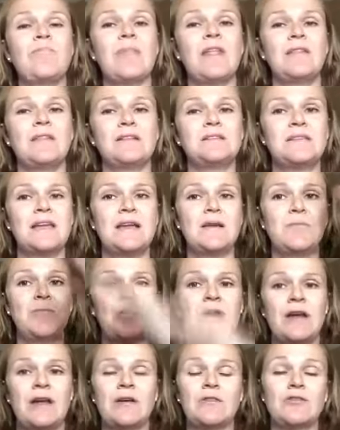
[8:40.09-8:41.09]
that's like
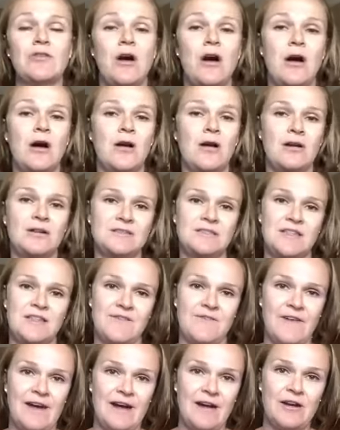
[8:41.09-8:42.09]
putting a log onto the
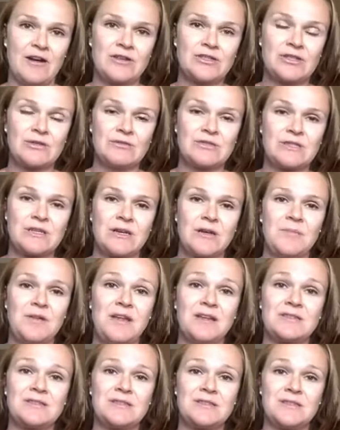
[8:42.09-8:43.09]
fire. So it's going to be
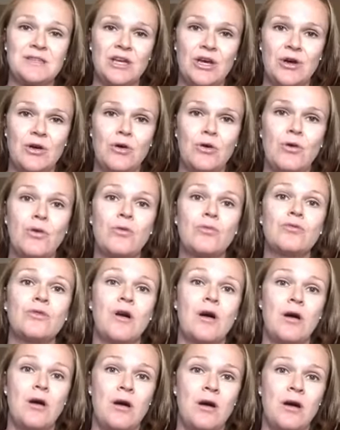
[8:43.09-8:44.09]
a slow,
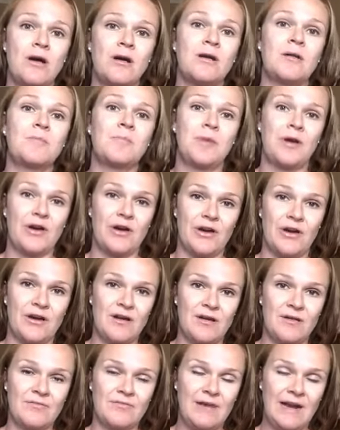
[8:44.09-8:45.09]
long burn,
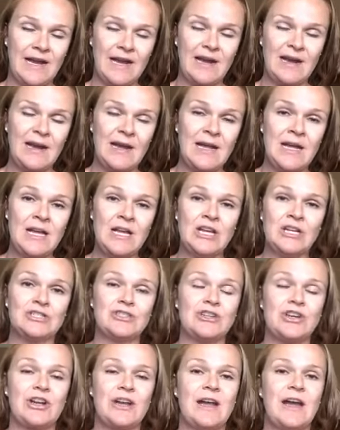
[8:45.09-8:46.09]
right? So
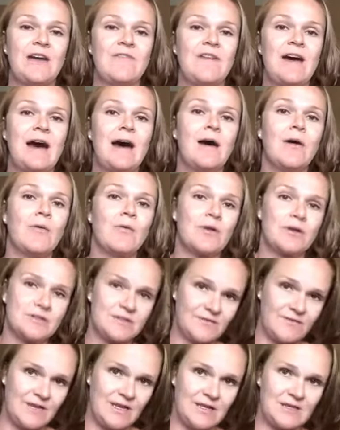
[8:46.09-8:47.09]
you're going to have hours
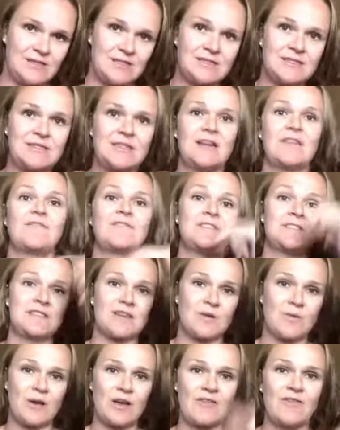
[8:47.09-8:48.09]
of heat instead of just a
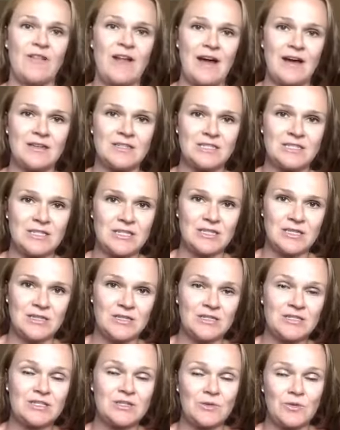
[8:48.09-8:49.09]
quick flash.
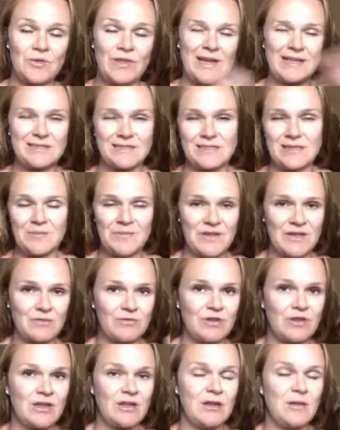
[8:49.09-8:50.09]
So that's something
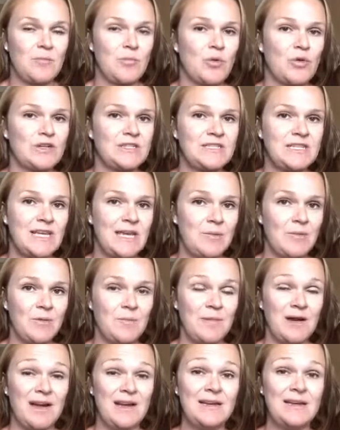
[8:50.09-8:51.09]
really important to keep in
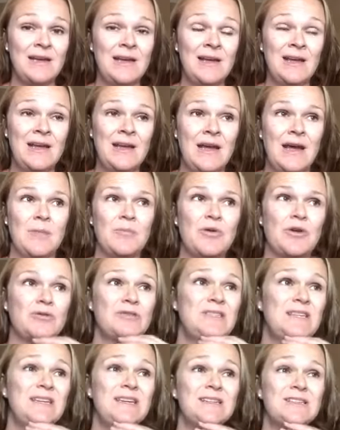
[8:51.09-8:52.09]
mind. And
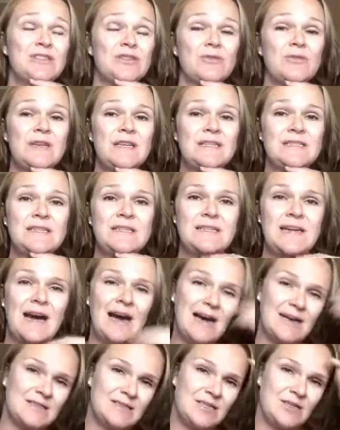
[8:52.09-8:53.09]
protein is so easy to
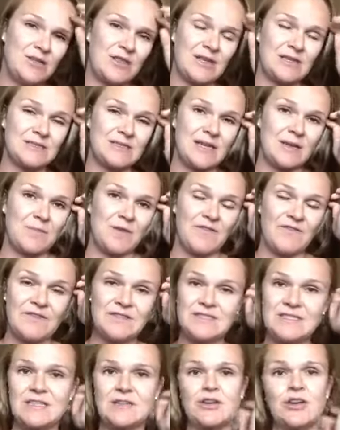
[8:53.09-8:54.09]
add to things like
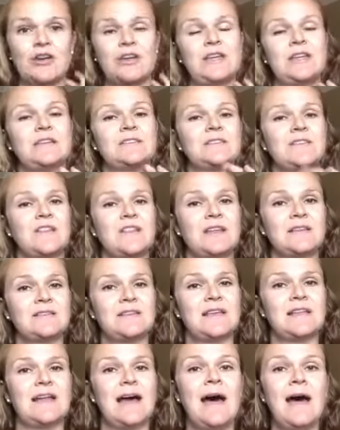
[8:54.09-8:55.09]
muffins and cookies and things
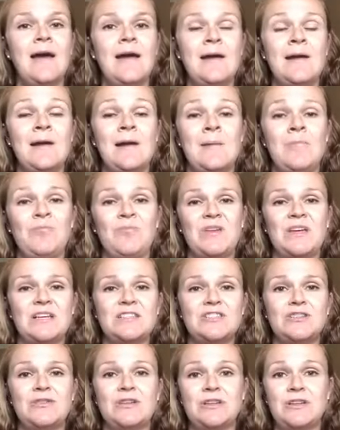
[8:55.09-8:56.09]
like that,
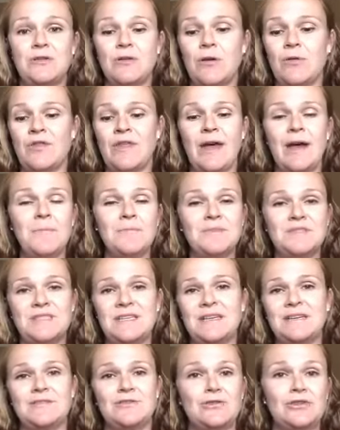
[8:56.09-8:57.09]
because you can do it with hemp
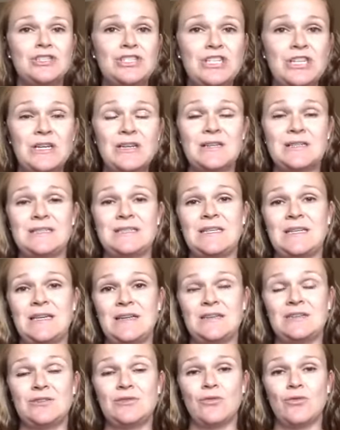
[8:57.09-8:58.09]
seeds or chia
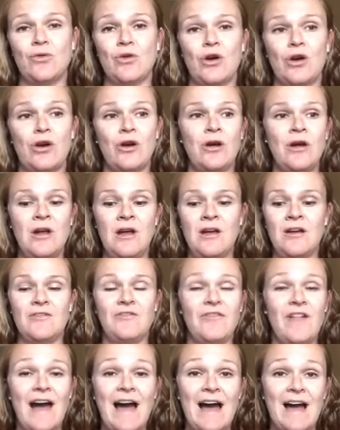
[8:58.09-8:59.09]
seeds or
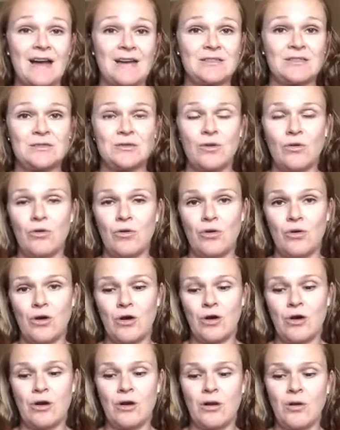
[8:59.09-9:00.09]
flax
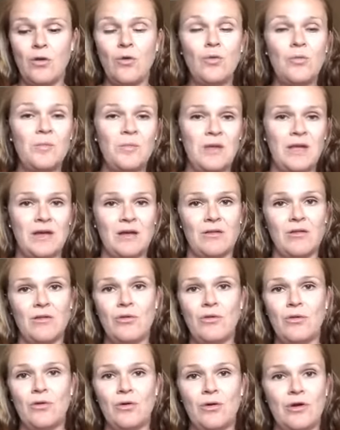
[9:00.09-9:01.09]
or oatmeal,
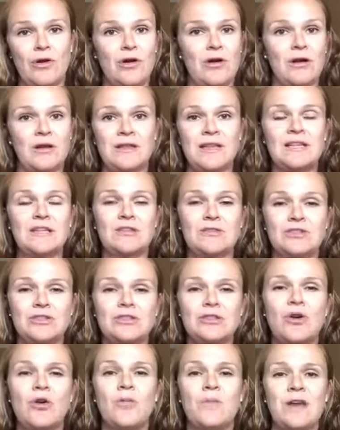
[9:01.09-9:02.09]
or like there's
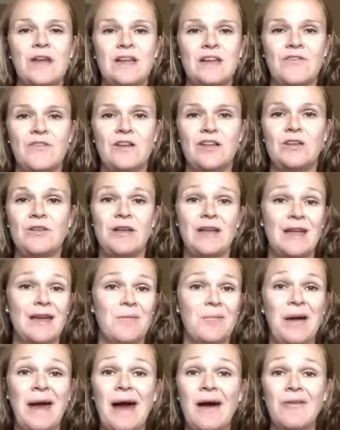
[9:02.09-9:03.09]
so many different, you can
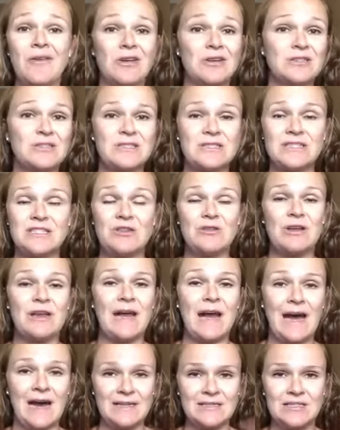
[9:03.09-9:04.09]
get powders you can
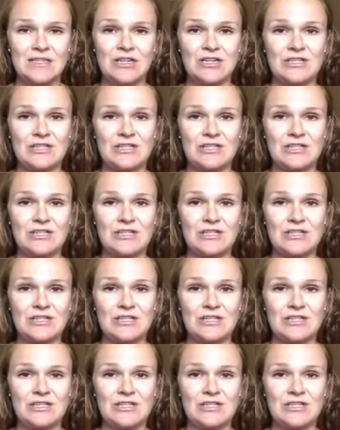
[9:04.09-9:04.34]
add to your